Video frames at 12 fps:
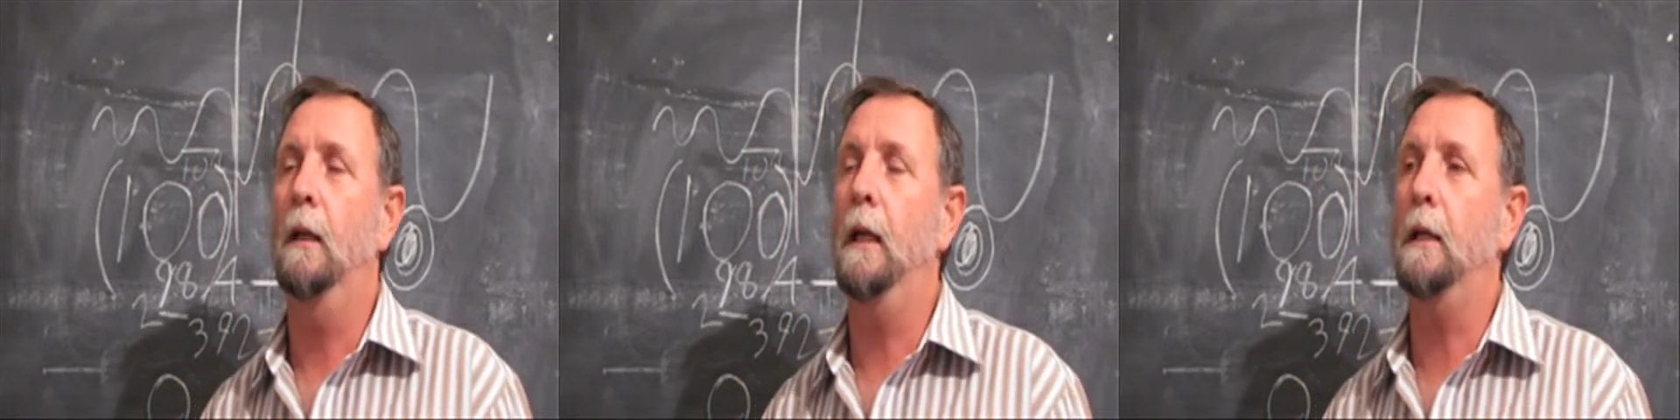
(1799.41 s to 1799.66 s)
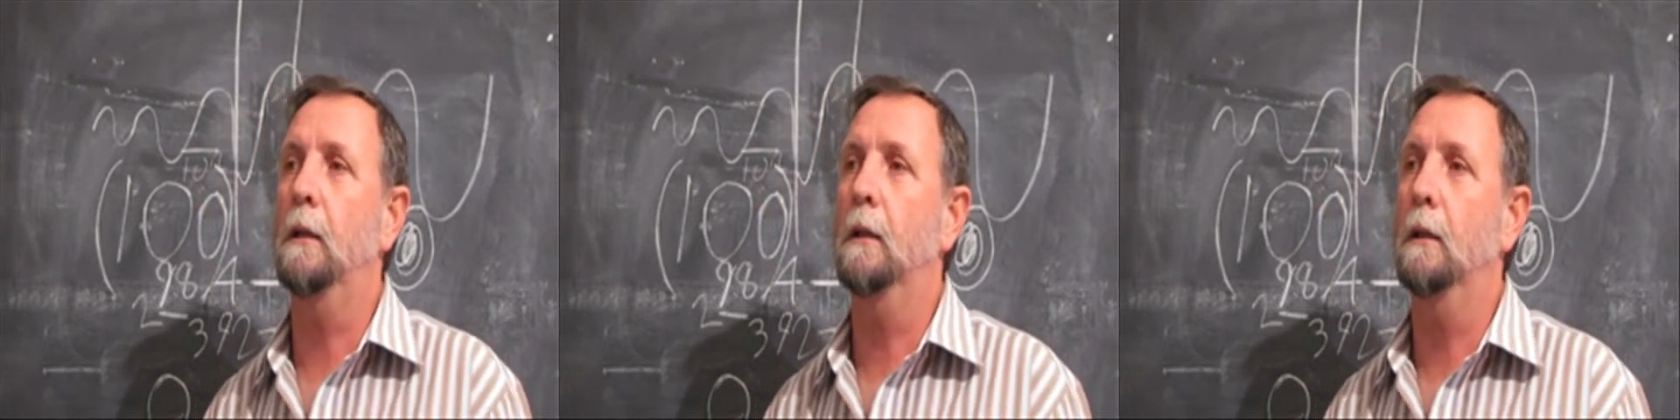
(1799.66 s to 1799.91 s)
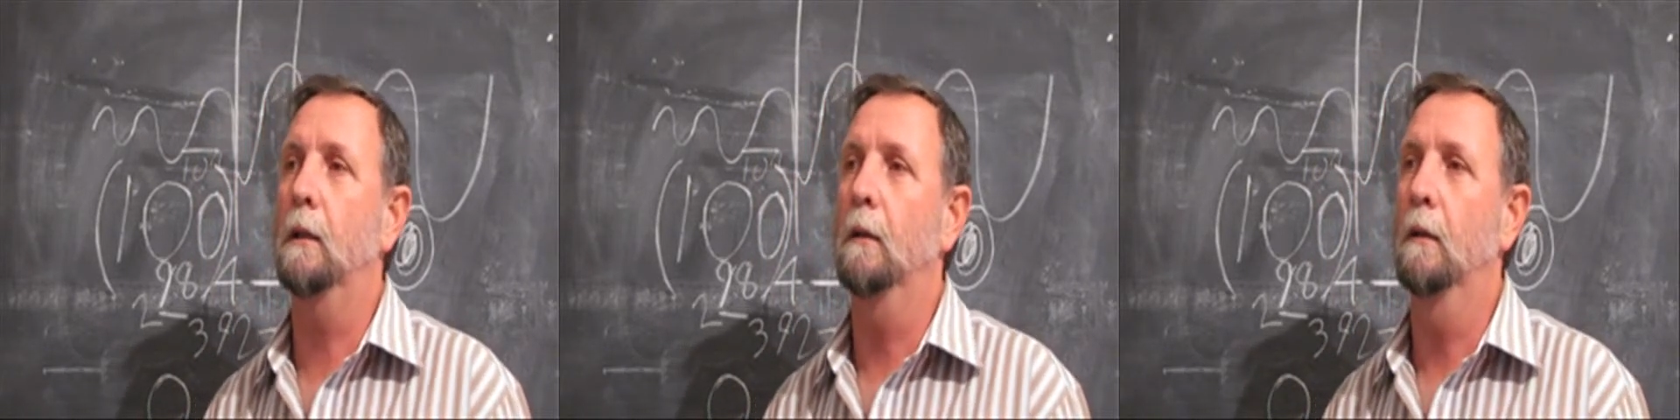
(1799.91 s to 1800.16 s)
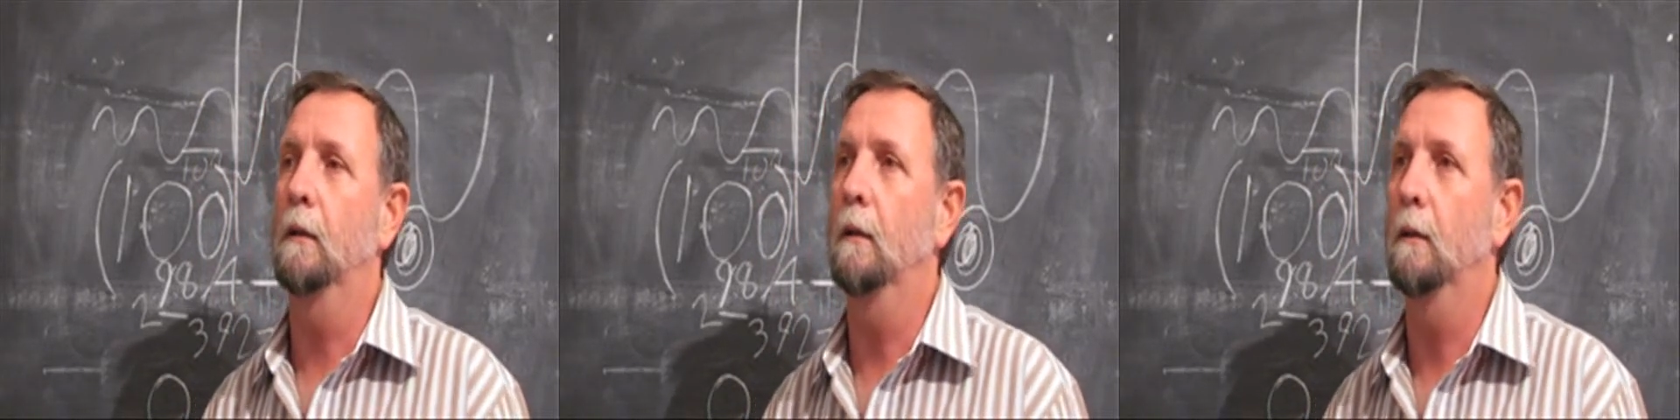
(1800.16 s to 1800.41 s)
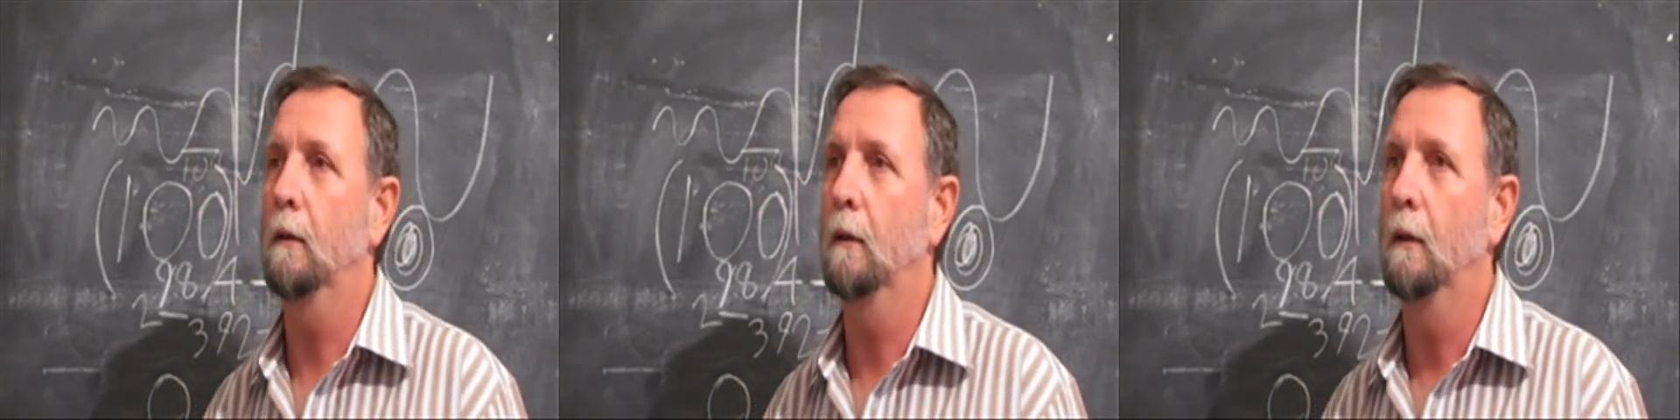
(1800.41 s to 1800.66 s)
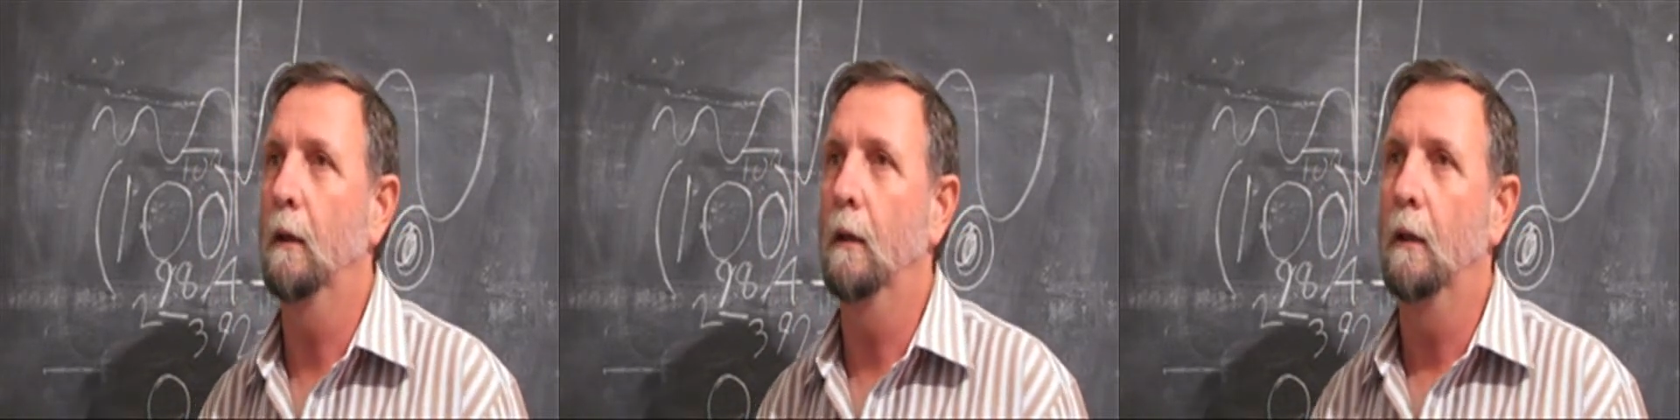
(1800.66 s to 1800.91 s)
next
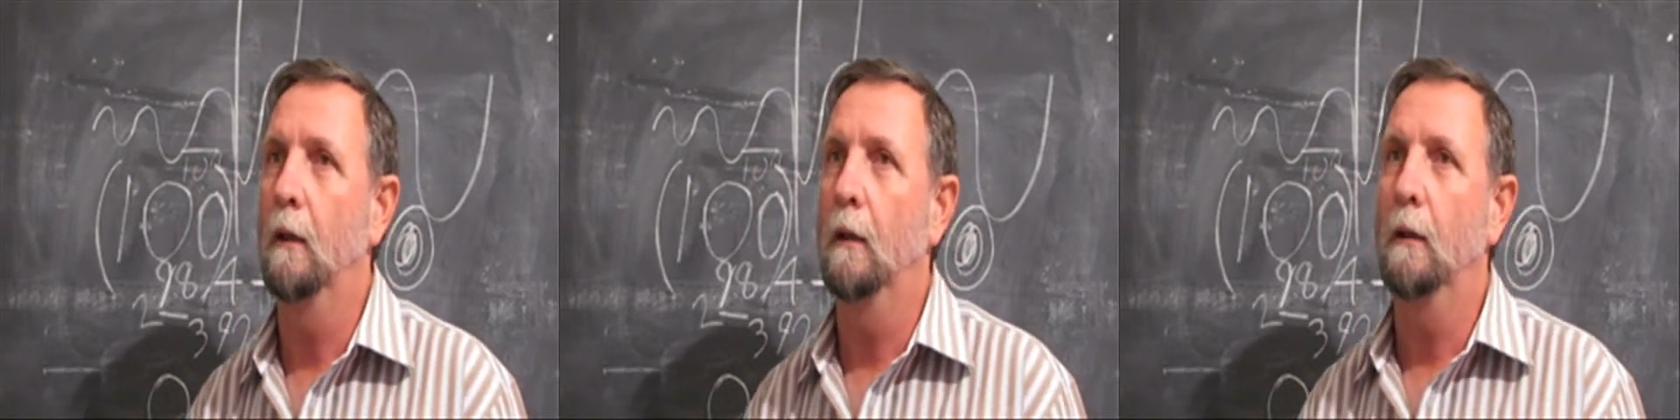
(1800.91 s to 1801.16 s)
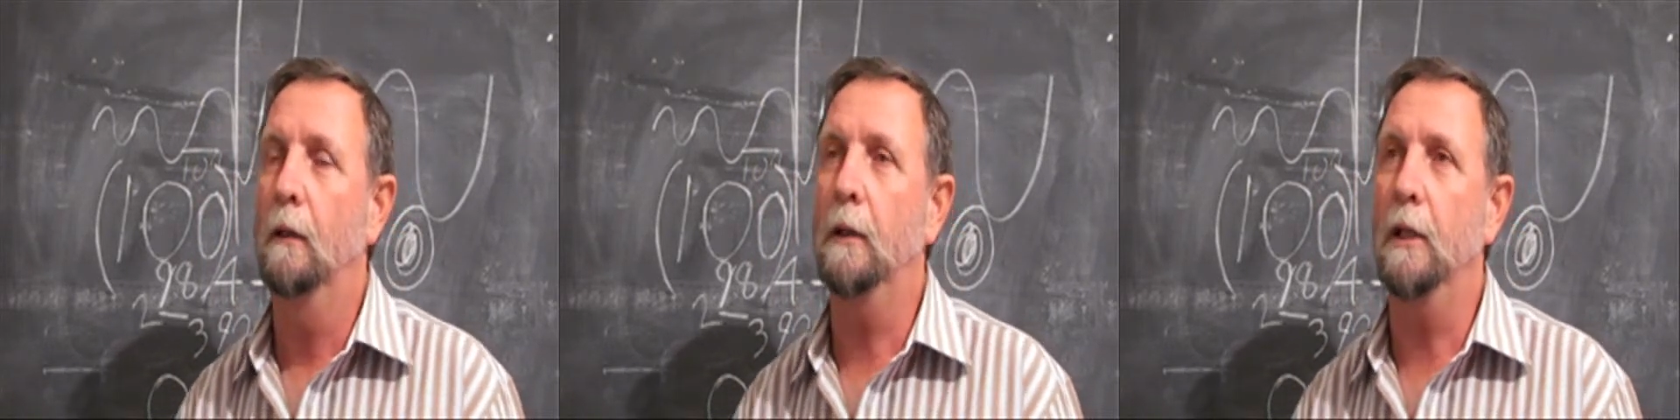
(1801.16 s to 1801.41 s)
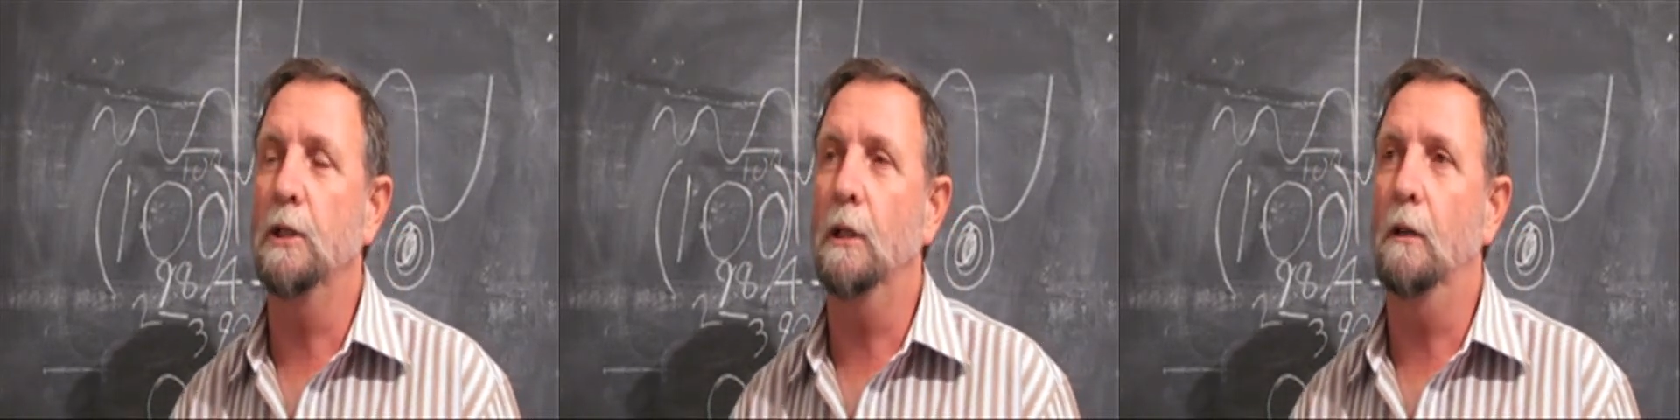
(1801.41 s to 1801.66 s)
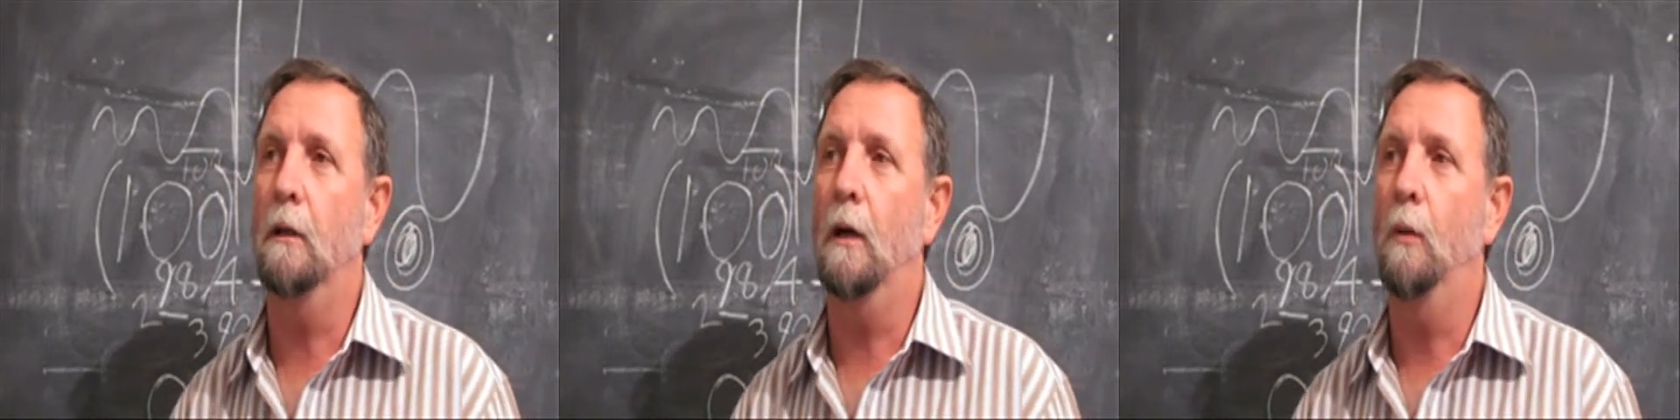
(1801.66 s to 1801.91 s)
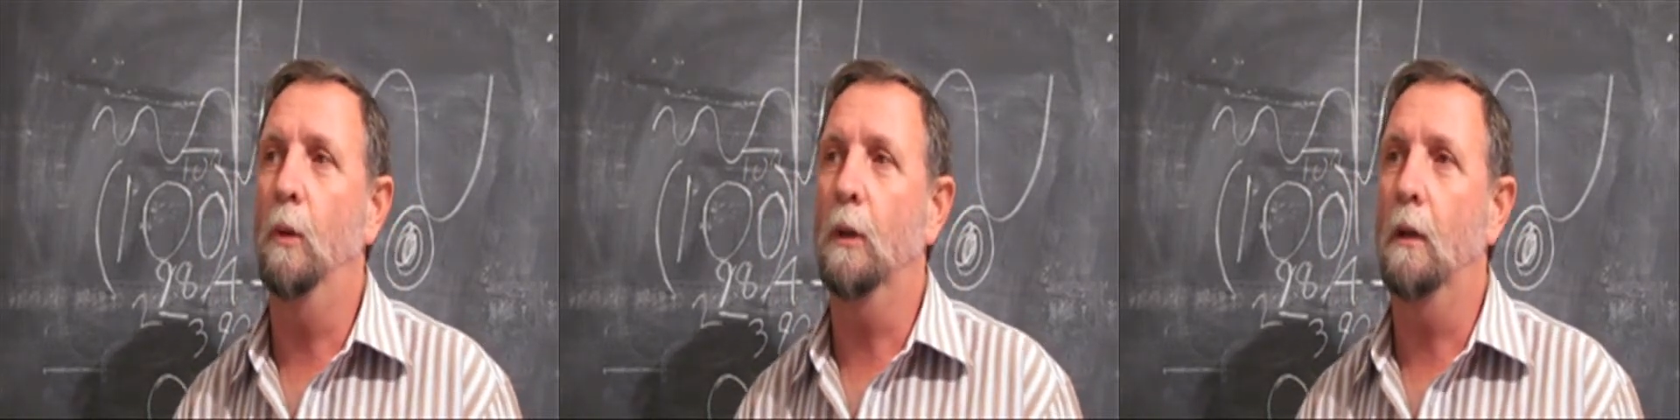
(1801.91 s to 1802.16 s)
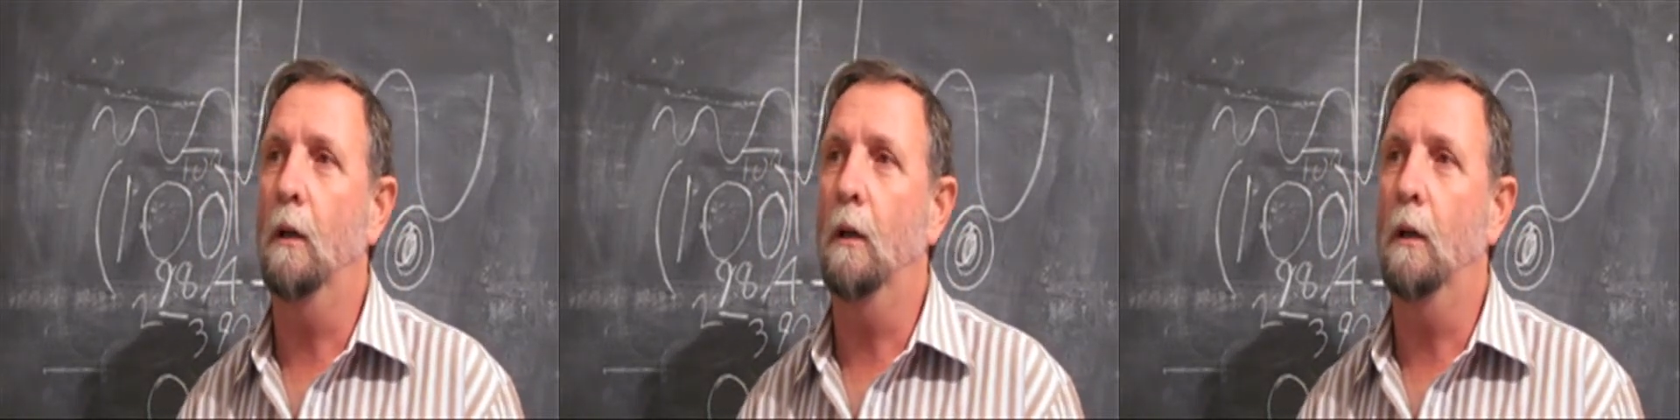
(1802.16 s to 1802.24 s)
session I would